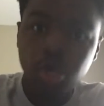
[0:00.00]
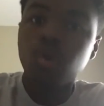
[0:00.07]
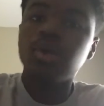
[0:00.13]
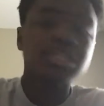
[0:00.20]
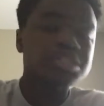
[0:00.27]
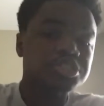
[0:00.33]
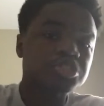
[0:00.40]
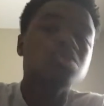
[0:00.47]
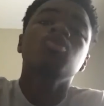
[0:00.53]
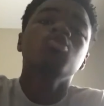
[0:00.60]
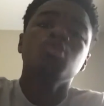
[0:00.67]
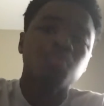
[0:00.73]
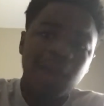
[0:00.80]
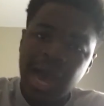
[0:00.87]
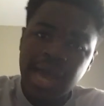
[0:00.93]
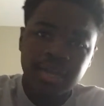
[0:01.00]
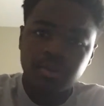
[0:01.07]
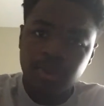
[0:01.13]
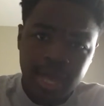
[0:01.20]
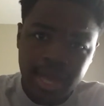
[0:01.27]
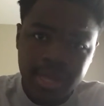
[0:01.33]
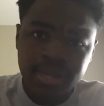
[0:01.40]
Doing school, by the
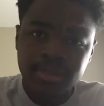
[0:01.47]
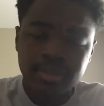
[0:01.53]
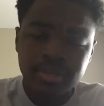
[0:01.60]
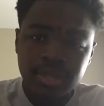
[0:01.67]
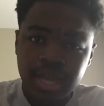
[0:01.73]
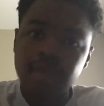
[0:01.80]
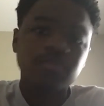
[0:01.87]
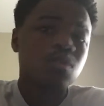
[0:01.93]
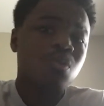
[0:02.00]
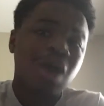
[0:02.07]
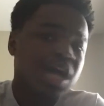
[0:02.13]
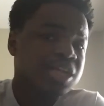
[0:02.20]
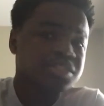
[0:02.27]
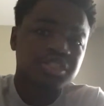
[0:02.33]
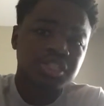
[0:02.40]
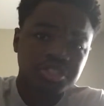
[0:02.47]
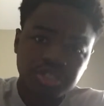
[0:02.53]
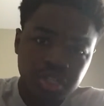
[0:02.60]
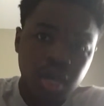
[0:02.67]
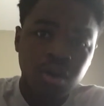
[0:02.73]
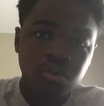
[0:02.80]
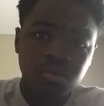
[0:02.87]
way, I have to watch this
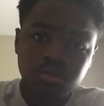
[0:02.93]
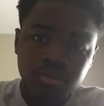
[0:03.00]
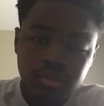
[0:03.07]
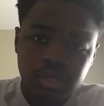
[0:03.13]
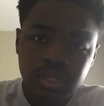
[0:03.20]
show,